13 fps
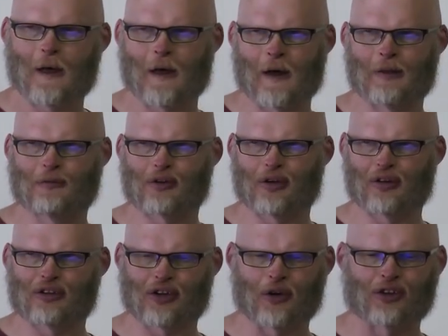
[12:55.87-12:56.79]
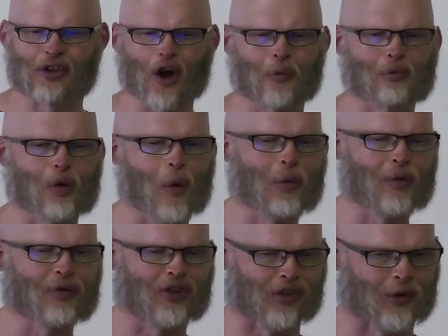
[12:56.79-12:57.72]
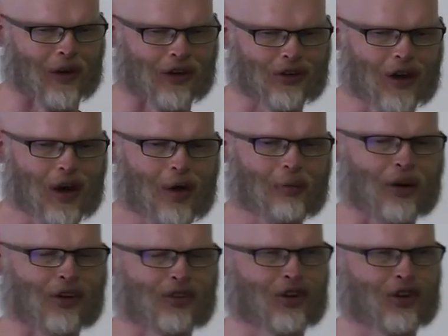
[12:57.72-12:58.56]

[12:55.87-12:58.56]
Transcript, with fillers: And so it's not a problem to switch, but it's